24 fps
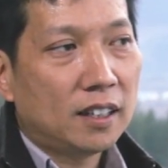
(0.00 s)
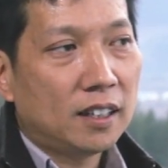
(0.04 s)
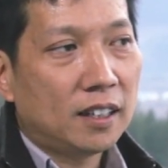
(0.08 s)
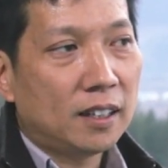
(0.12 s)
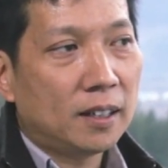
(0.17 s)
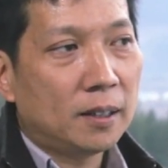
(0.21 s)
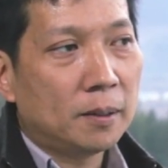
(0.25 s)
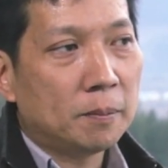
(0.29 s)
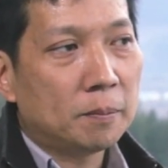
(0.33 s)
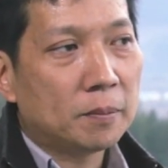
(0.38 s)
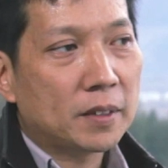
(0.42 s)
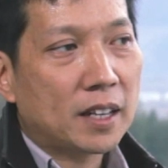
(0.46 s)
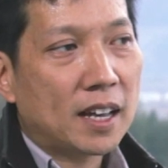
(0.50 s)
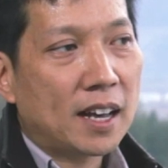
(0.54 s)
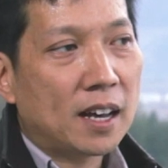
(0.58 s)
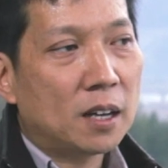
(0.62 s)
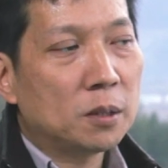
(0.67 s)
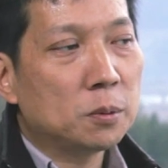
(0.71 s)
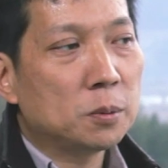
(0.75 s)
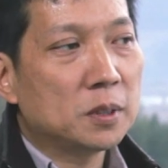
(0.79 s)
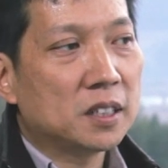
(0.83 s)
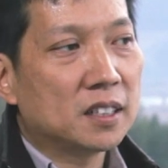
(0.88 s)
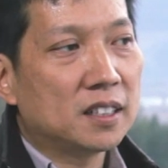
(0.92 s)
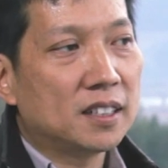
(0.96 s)
Um,
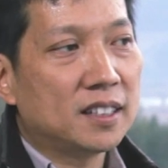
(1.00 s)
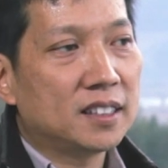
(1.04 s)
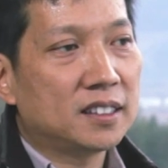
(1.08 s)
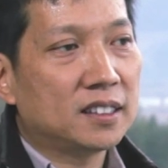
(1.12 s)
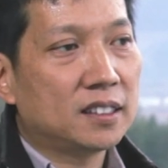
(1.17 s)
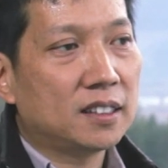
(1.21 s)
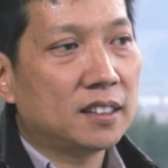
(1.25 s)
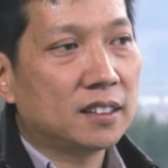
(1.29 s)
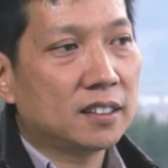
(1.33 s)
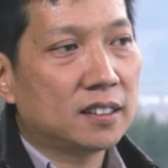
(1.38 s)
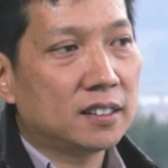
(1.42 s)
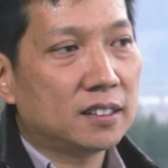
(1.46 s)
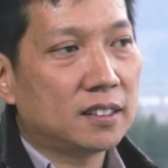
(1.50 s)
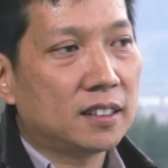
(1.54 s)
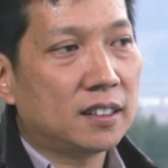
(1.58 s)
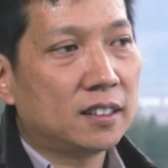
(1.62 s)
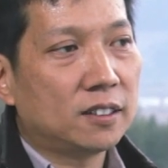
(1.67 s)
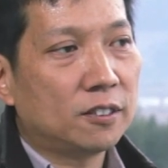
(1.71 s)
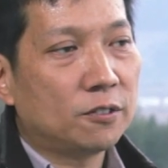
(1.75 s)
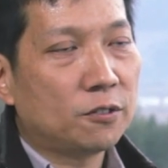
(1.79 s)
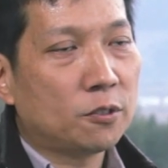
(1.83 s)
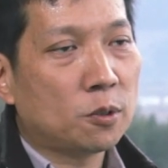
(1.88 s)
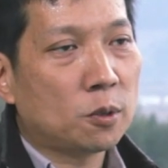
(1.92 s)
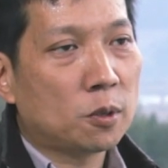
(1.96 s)
how realistic is
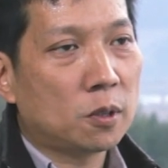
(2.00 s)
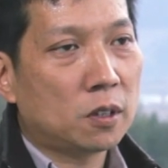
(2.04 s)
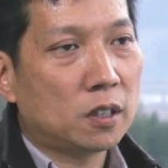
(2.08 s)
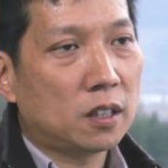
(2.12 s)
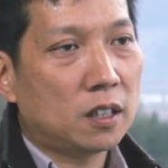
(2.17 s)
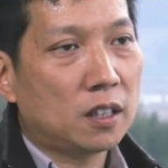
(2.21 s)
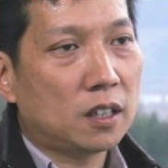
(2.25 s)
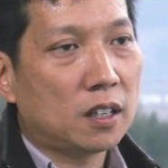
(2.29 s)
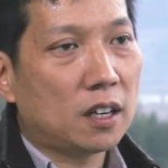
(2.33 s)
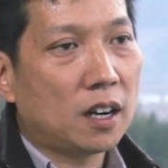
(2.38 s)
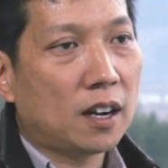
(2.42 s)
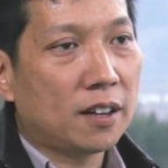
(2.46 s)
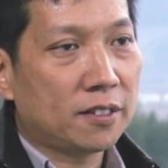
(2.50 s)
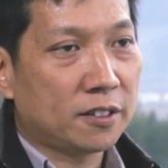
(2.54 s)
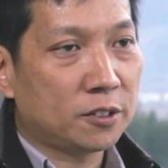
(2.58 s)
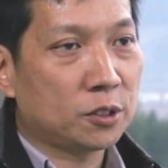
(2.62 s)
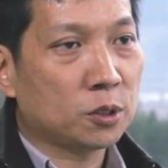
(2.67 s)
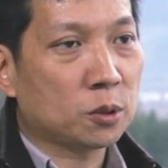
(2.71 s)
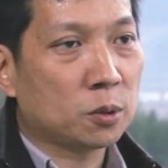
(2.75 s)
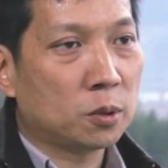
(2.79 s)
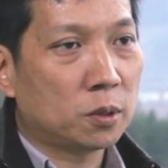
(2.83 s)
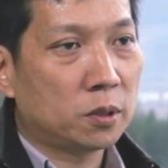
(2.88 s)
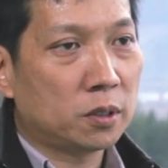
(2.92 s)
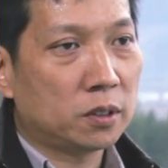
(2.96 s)
it for other
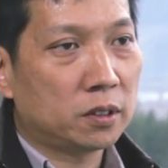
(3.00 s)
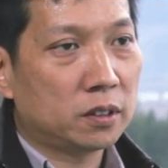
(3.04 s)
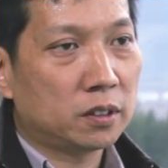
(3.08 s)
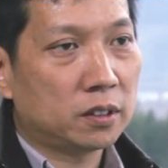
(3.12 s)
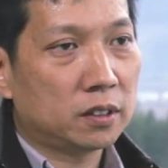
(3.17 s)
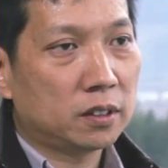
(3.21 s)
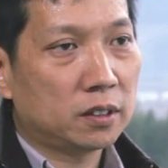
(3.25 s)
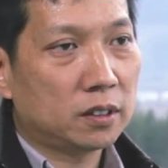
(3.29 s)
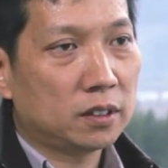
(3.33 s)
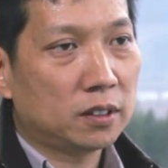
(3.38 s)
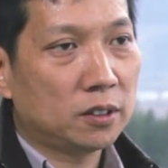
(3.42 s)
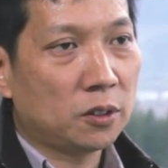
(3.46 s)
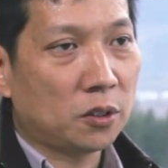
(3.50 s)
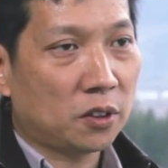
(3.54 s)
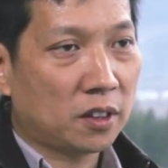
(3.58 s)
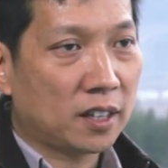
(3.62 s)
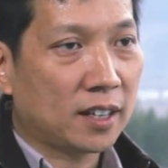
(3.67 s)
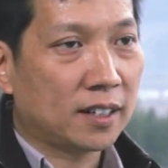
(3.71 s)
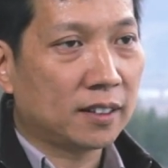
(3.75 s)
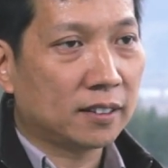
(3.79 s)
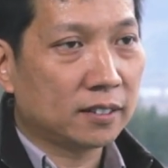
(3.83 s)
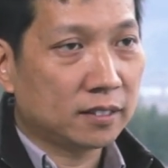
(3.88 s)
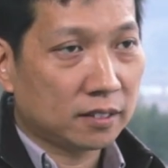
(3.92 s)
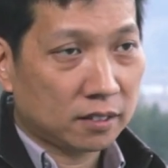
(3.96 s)
schools, you
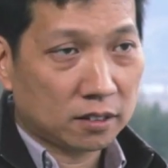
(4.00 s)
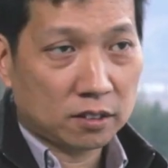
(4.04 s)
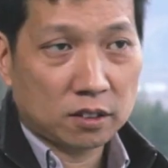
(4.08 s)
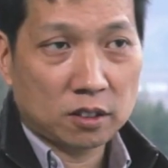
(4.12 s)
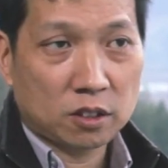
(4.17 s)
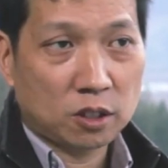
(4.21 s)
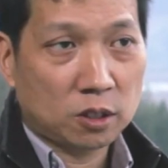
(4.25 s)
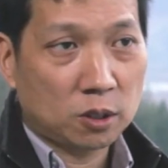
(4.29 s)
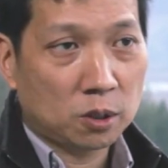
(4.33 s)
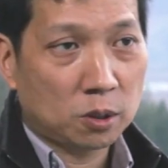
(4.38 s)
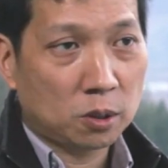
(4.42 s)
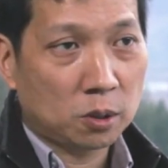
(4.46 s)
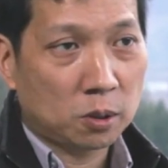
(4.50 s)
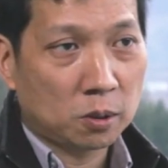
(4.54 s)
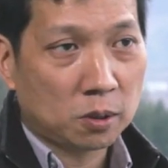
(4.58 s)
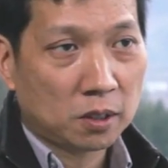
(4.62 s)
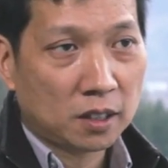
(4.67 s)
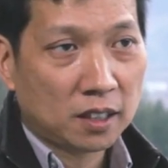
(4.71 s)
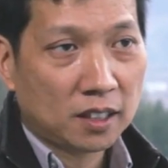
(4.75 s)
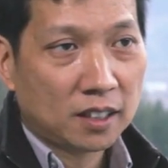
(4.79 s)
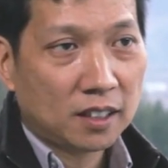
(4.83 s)
think, to